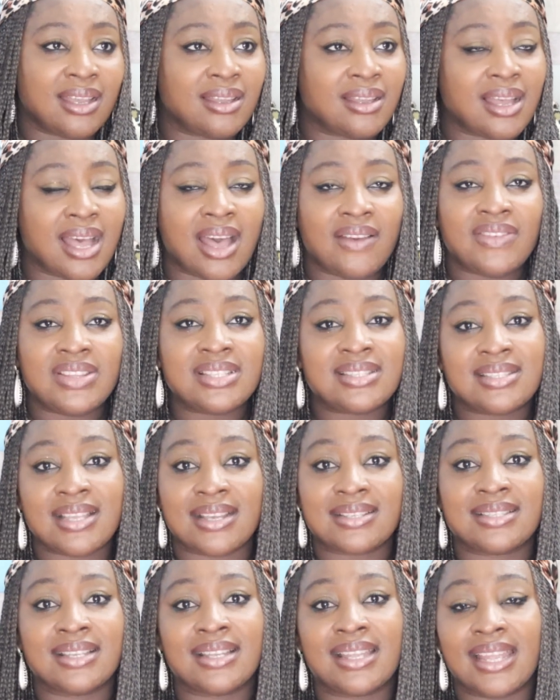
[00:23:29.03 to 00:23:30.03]
Having
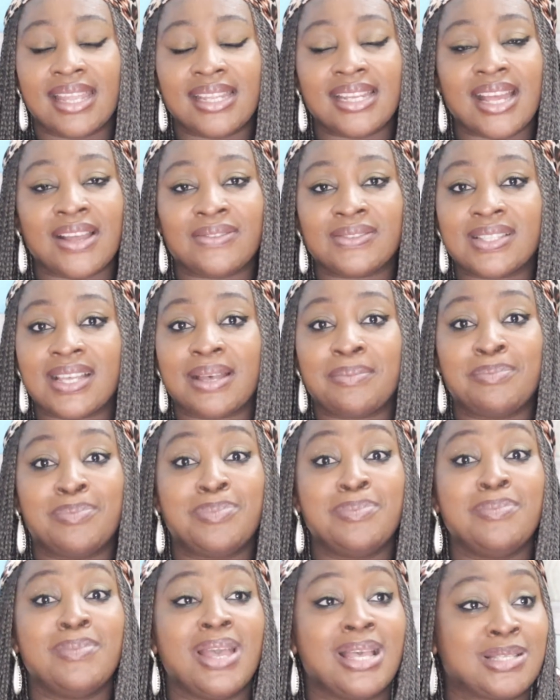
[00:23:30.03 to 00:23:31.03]
sex again after
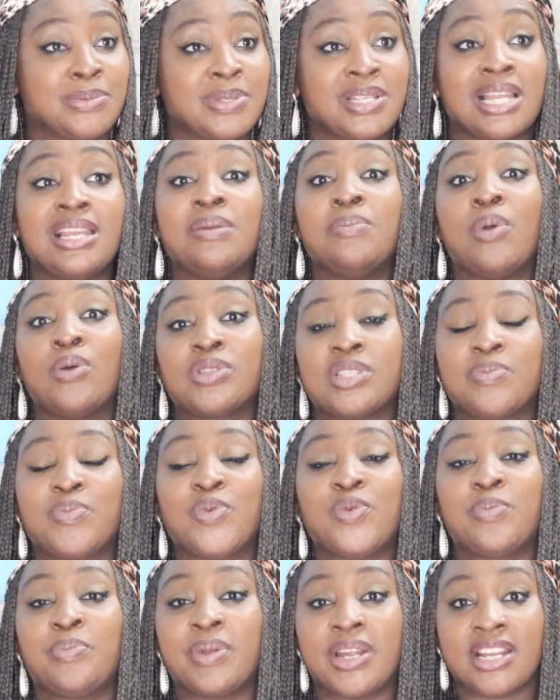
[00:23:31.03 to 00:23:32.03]
especially
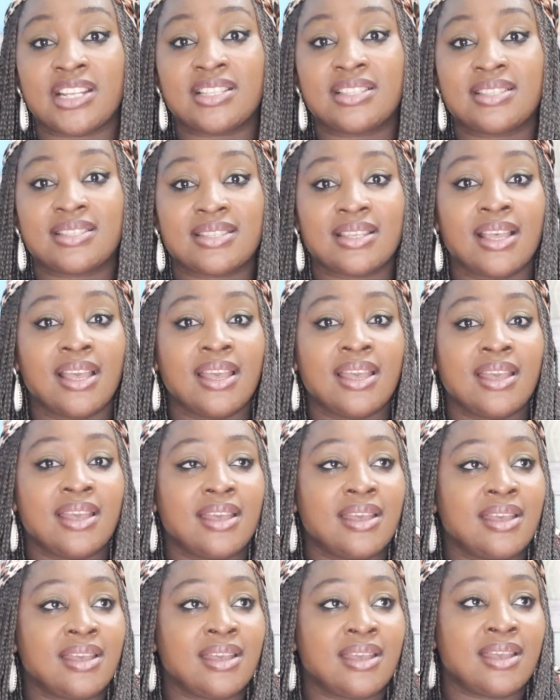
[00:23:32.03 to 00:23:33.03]
multiple births
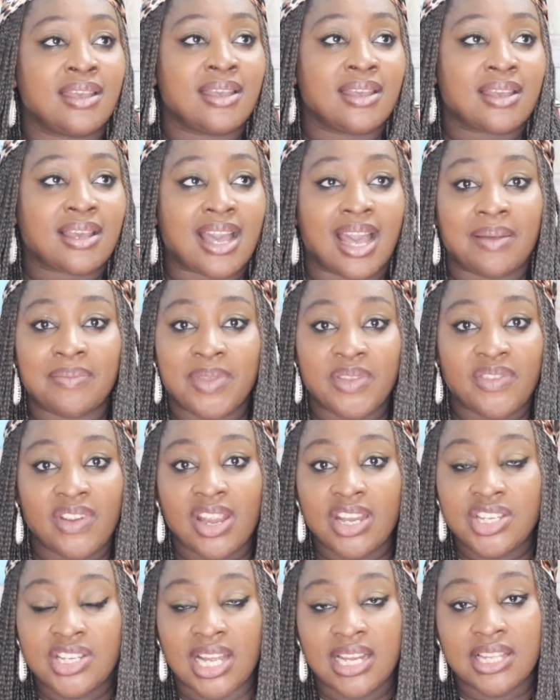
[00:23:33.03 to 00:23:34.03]
can be
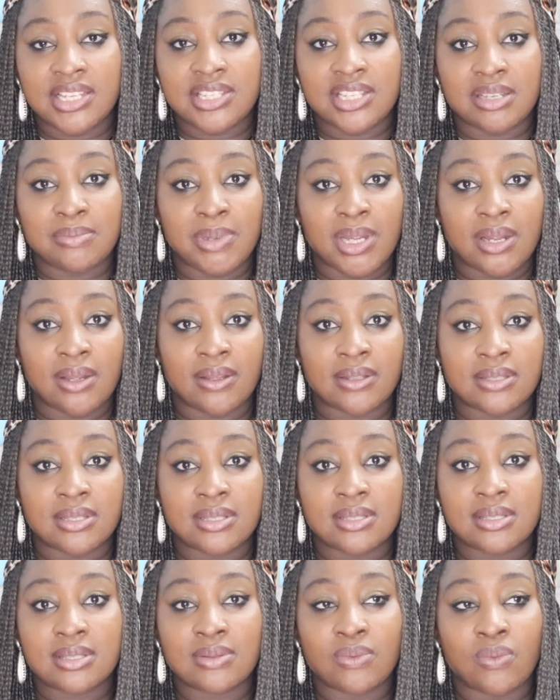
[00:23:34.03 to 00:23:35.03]
very challenging
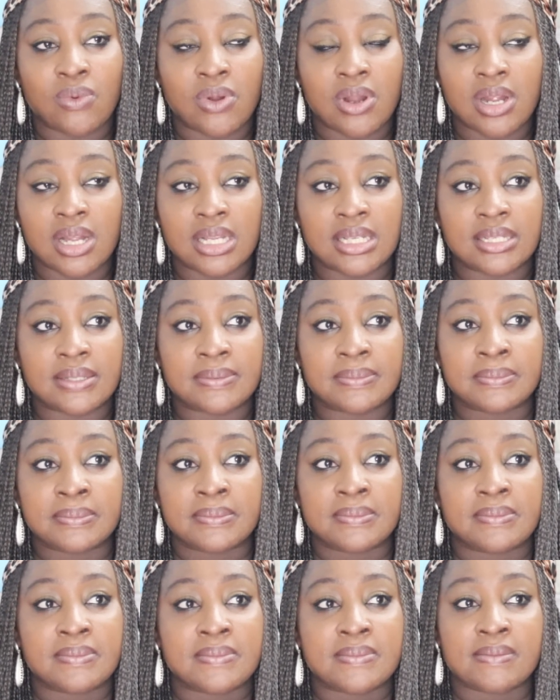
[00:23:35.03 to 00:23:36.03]
because one,
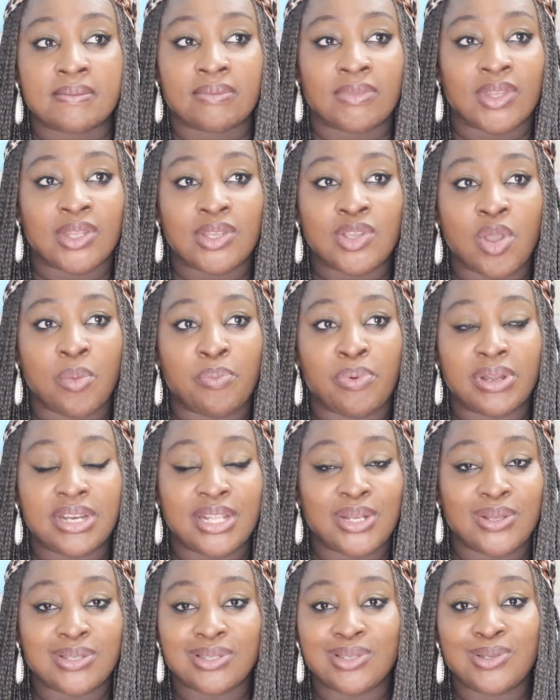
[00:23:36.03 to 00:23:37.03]
your body
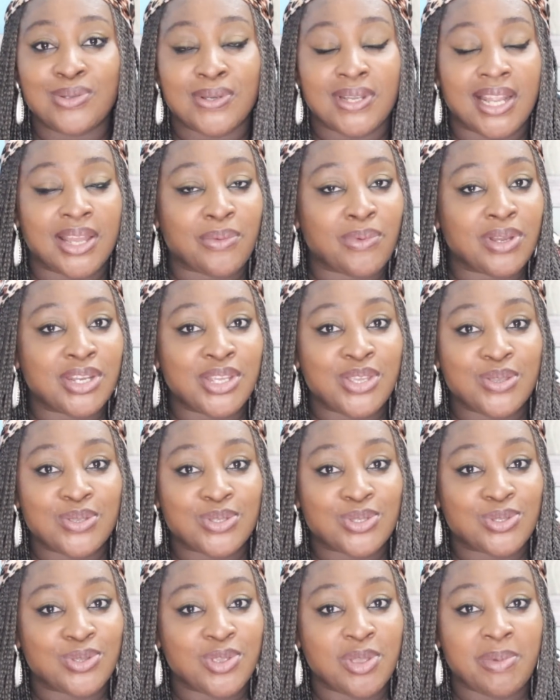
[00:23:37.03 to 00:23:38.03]
doesn't look like what it
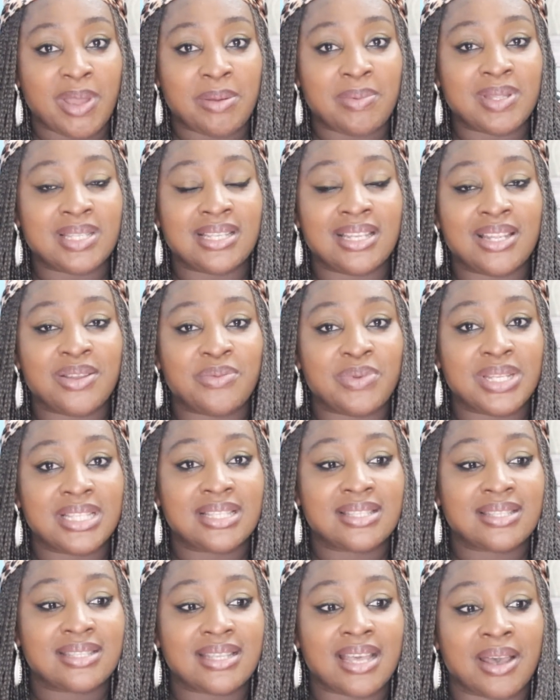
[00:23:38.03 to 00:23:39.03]
used to. You might be dealing
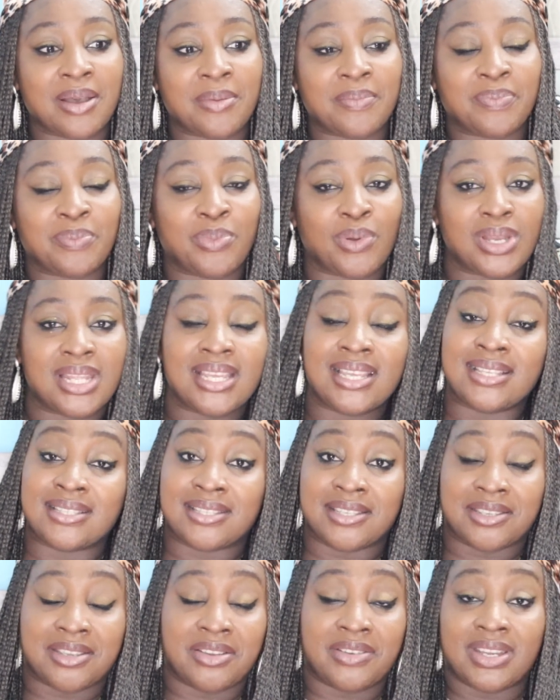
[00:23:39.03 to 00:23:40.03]
with body
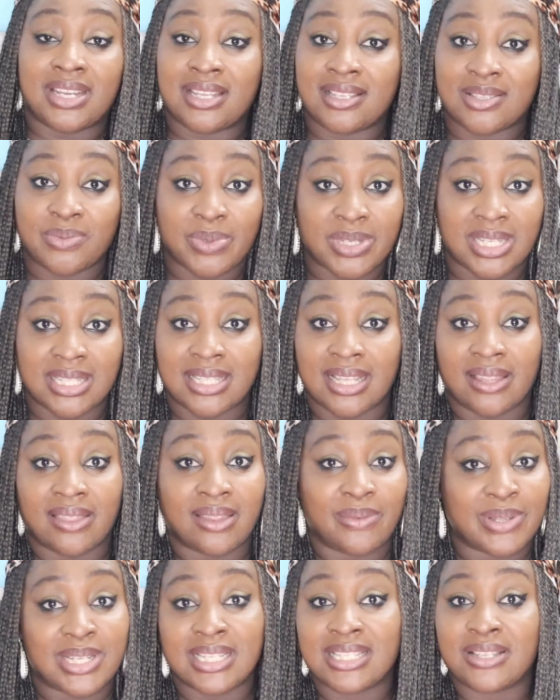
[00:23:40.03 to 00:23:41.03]
insecurities, which
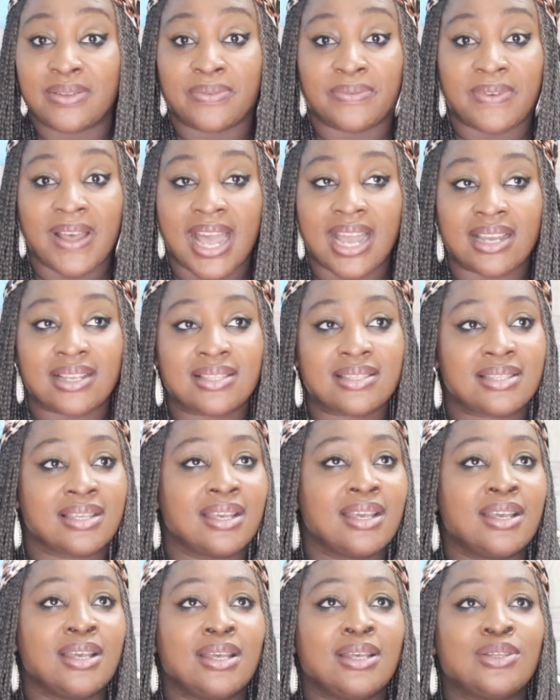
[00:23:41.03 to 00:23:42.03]
is a fact.
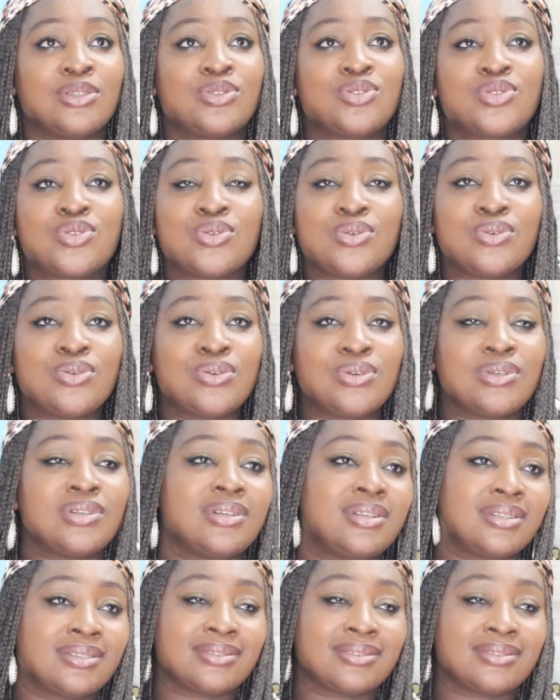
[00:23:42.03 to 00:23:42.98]
Two,